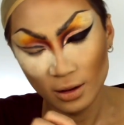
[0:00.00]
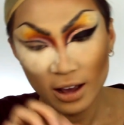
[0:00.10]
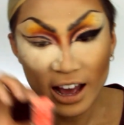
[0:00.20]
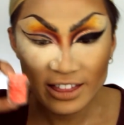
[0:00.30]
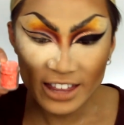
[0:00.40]

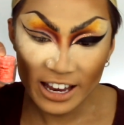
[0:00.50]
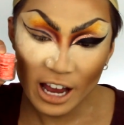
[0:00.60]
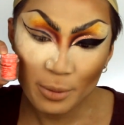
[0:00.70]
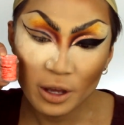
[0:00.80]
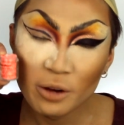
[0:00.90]
And then
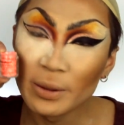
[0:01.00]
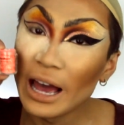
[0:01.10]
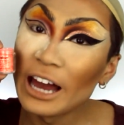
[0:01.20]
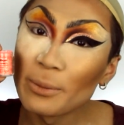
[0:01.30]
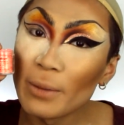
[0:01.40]
I'm going to be
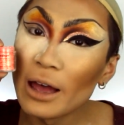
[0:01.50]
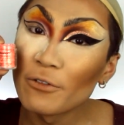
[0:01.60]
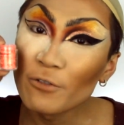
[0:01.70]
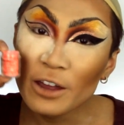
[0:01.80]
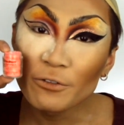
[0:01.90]
adding my
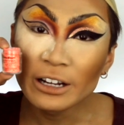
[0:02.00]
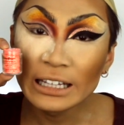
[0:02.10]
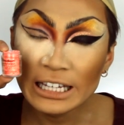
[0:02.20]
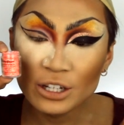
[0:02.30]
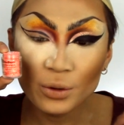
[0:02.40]
favourite
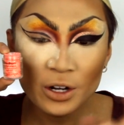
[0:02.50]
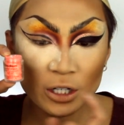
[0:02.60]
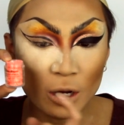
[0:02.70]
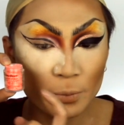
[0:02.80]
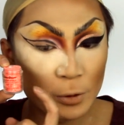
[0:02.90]
glitter on
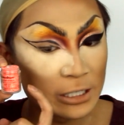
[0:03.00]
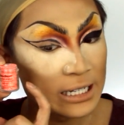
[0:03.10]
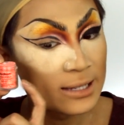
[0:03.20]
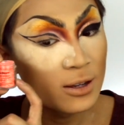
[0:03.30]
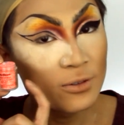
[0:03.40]
top, which
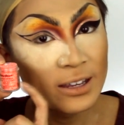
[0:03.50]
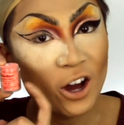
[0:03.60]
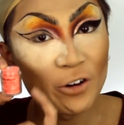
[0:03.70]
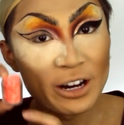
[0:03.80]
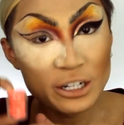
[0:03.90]
is U V
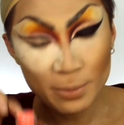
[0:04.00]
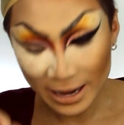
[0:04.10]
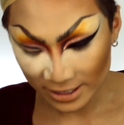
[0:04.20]
Orange by